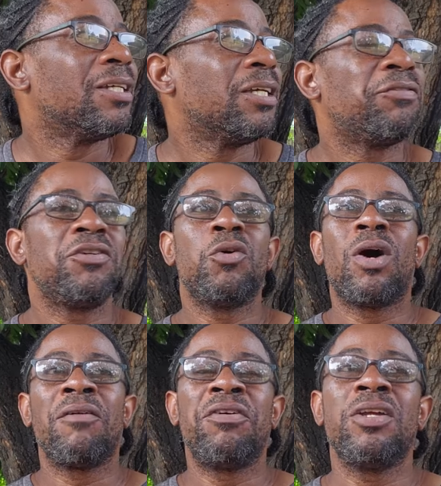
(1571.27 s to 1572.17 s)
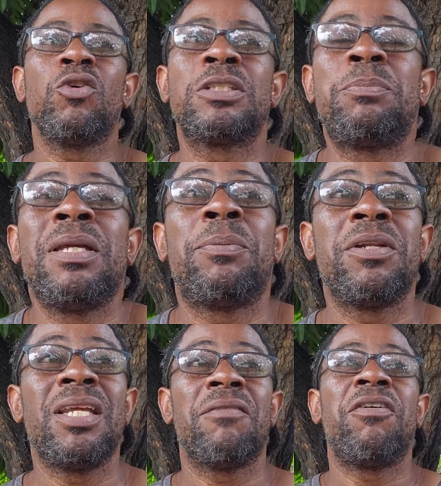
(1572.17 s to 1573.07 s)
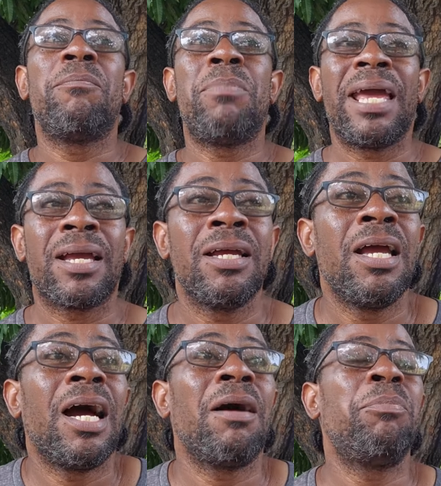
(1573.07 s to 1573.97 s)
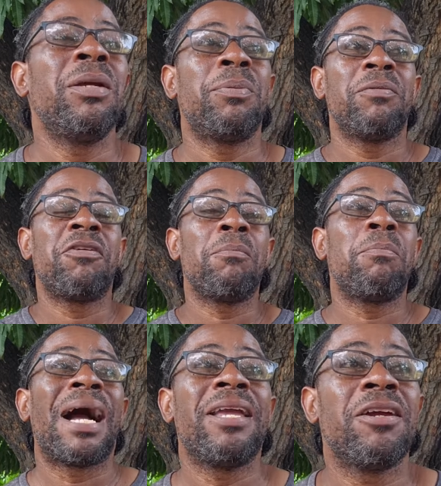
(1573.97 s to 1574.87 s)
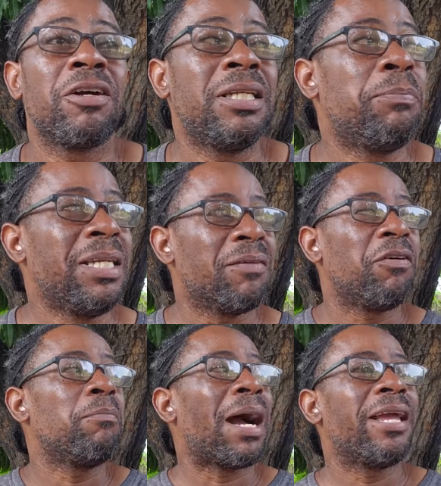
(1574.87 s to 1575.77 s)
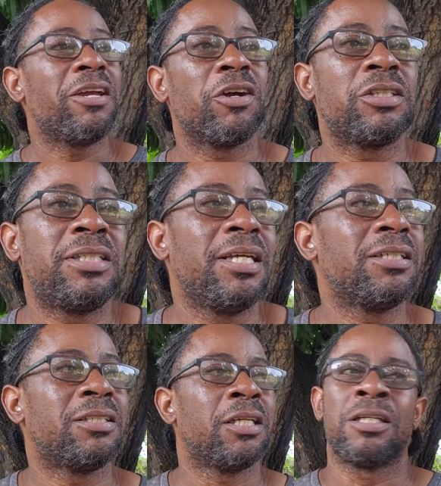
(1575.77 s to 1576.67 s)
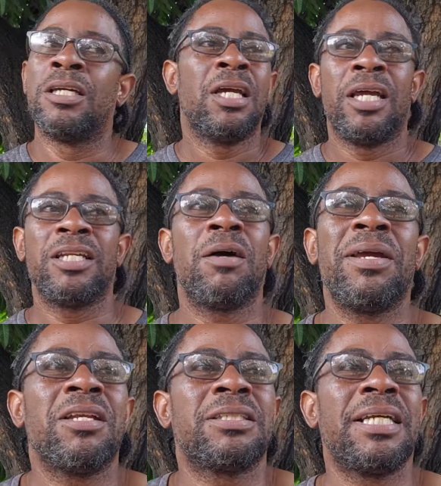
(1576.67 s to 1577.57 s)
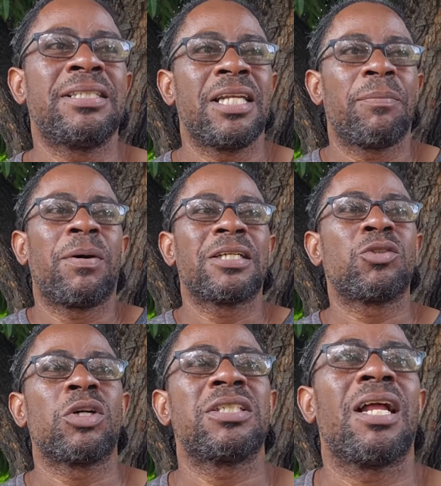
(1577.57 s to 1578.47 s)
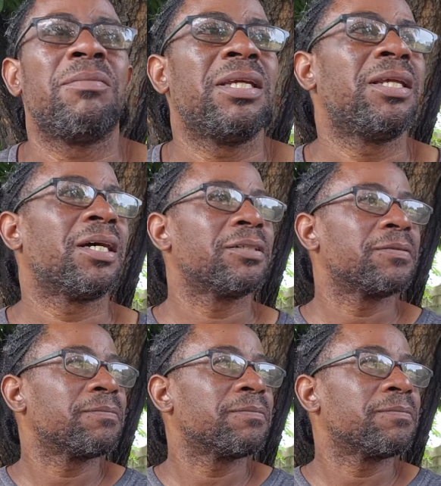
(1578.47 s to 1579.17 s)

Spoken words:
If you have to use people's name to beg and people to buy your name to buy your things, it don't make no sense to them on social media.